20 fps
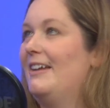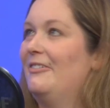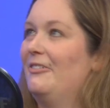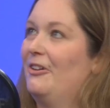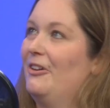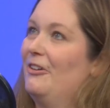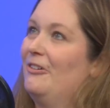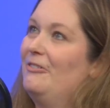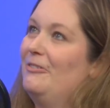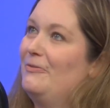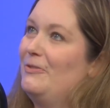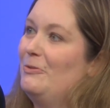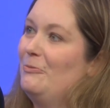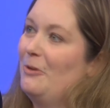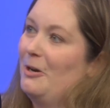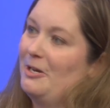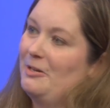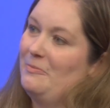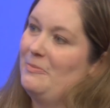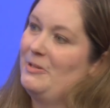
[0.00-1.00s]
I don't know if you
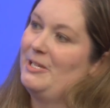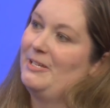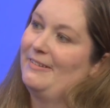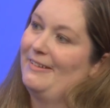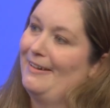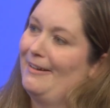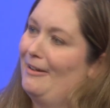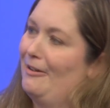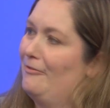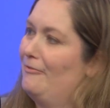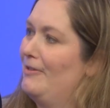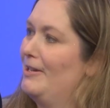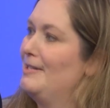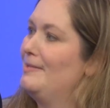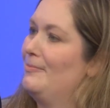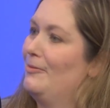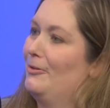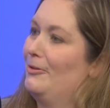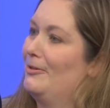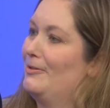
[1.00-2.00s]
want to be like on
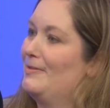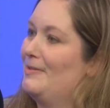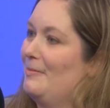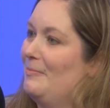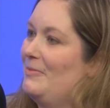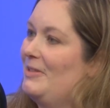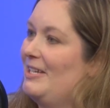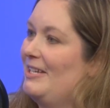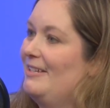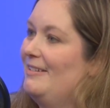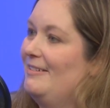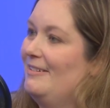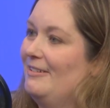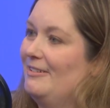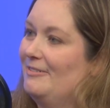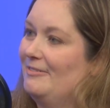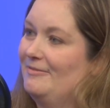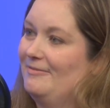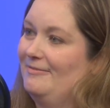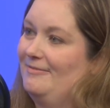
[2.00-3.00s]
Facebook or something,
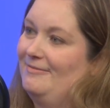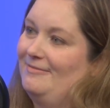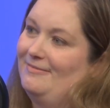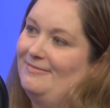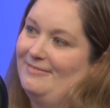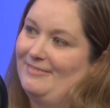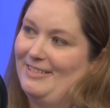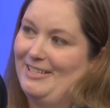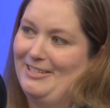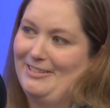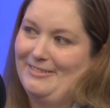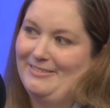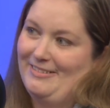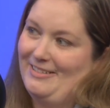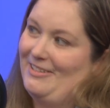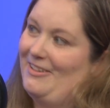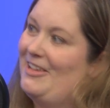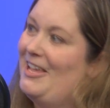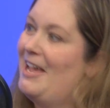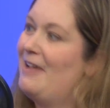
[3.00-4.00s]
you
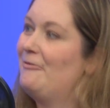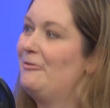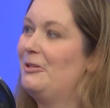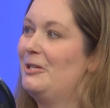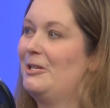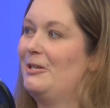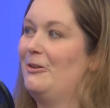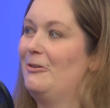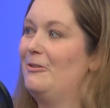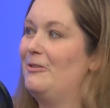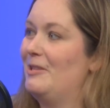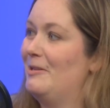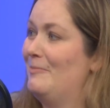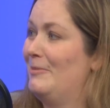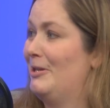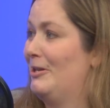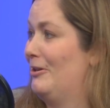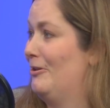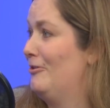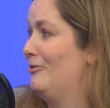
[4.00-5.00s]
can't really go to them
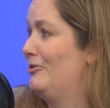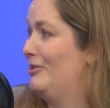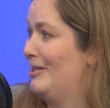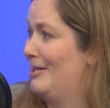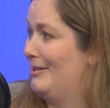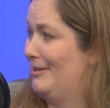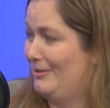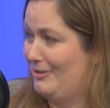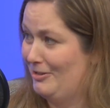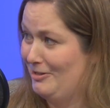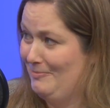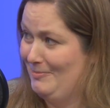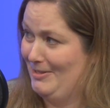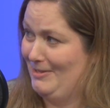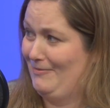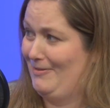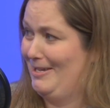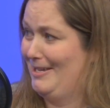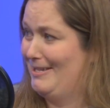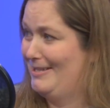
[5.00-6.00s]
and negotiate the terms
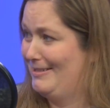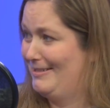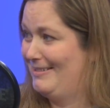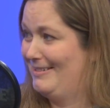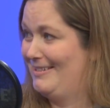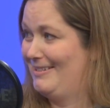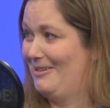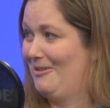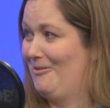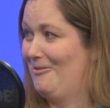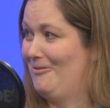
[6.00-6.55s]
of it. So